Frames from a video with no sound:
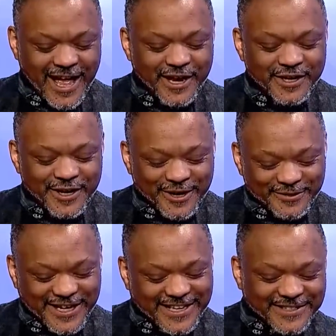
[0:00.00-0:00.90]

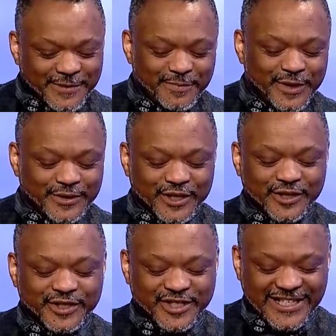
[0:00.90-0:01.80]
Nona is a musical
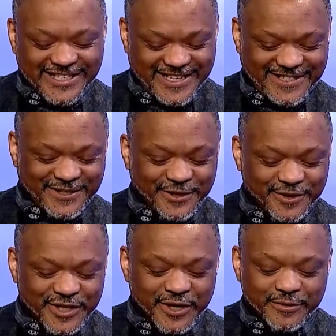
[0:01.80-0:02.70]
genius. Her
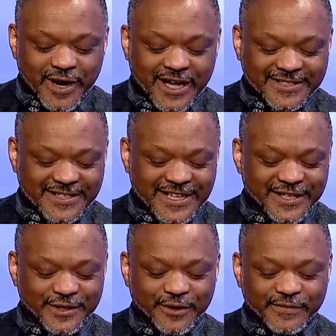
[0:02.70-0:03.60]
generosity
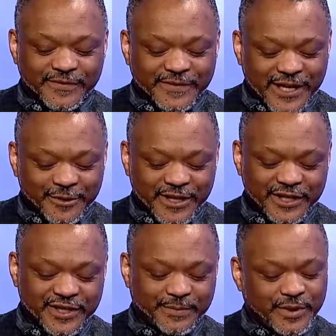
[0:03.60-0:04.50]
is overflowing.
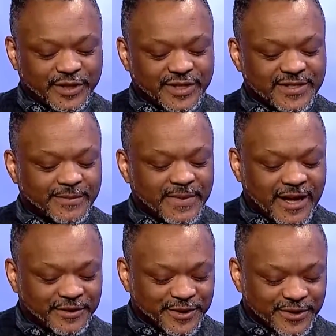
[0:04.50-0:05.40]
She pushes the
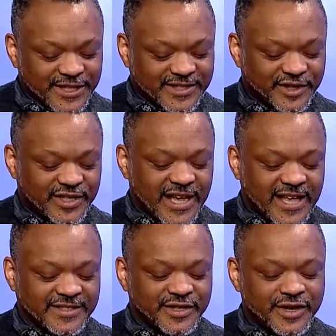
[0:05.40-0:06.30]
boundaries. She
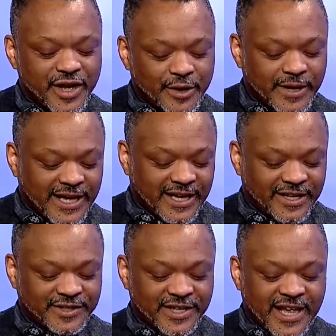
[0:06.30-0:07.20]
has no
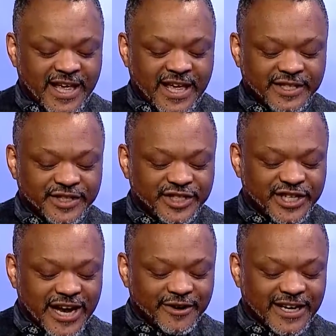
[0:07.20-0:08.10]
age, and
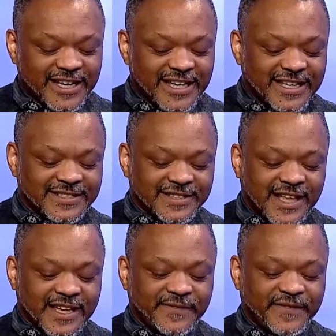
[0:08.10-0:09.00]
sharing is
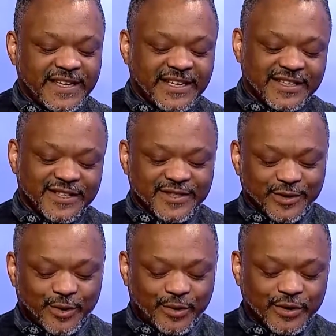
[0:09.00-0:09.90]
like feeding the
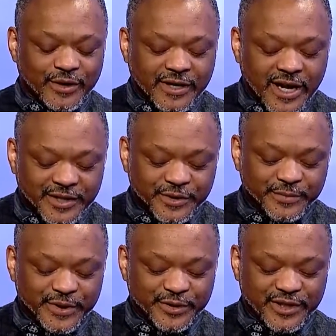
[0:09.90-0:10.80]
soul. Her
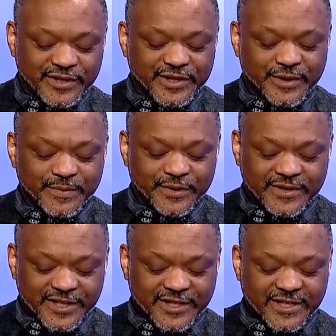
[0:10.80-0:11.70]
contributions to
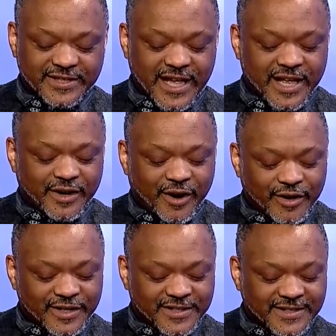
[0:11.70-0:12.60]
musicians and
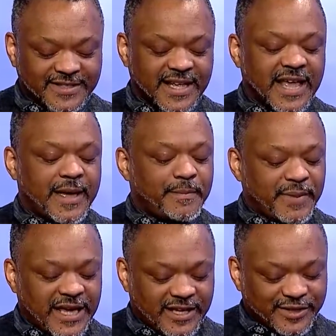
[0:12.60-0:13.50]
artists,
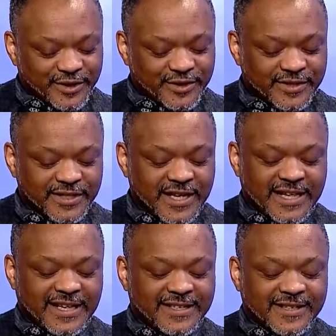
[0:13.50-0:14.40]
painters,
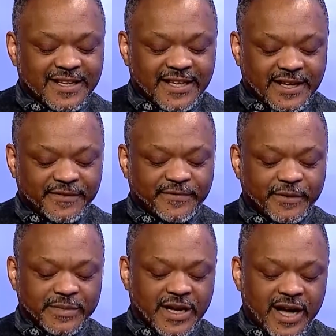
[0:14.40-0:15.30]
is a gift
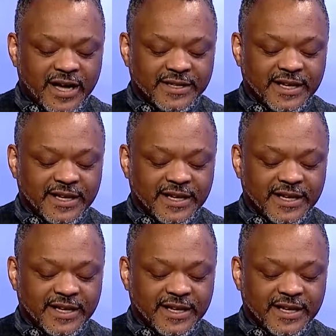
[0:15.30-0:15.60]
from God,